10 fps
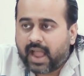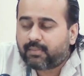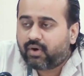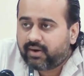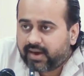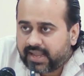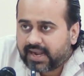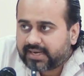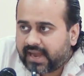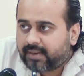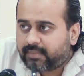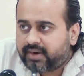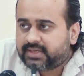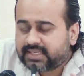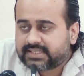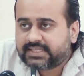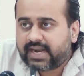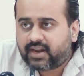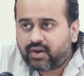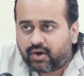I'm already a diamond, just
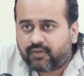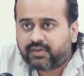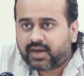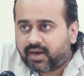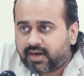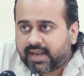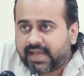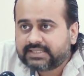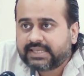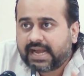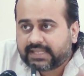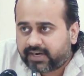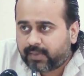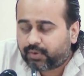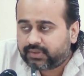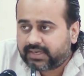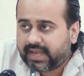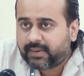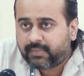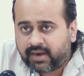that a lot of dirt has gathered upon the
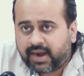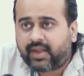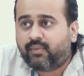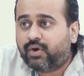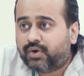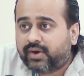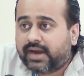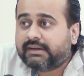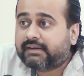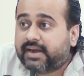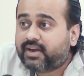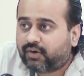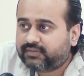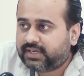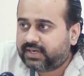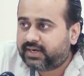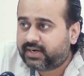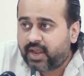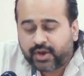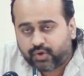diamond and I want to get rid of the
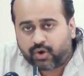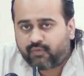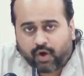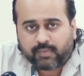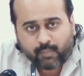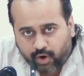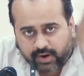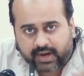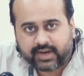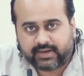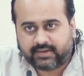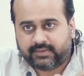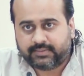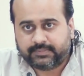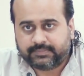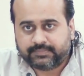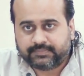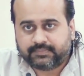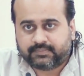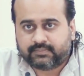dirt. You don't want more dirt.
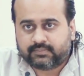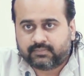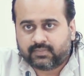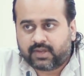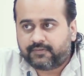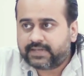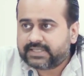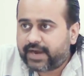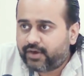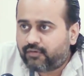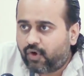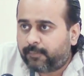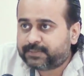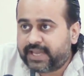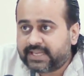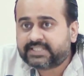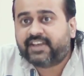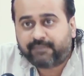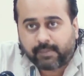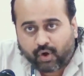First kind of hope says,
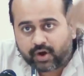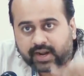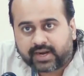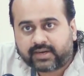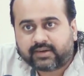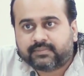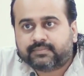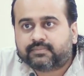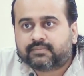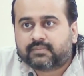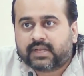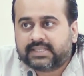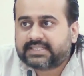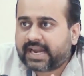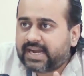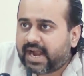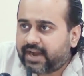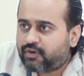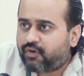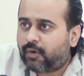give me more dirt. The second
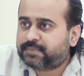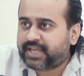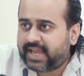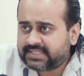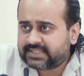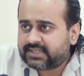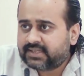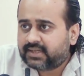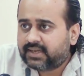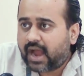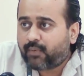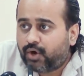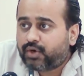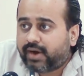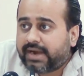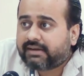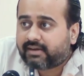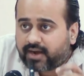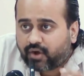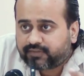kind of hope says, I want to get
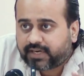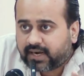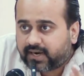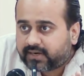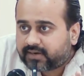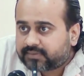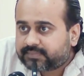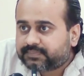rid of the dirt.